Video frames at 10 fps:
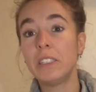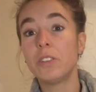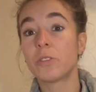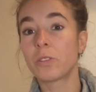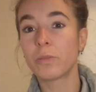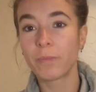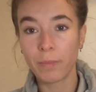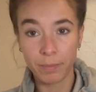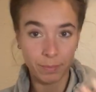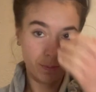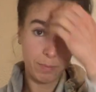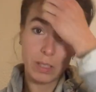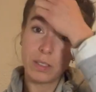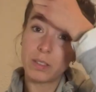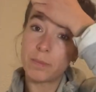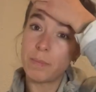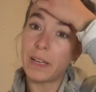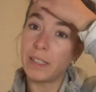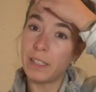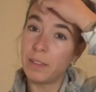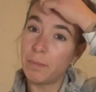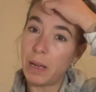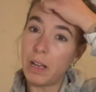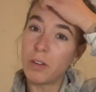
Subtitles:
or because my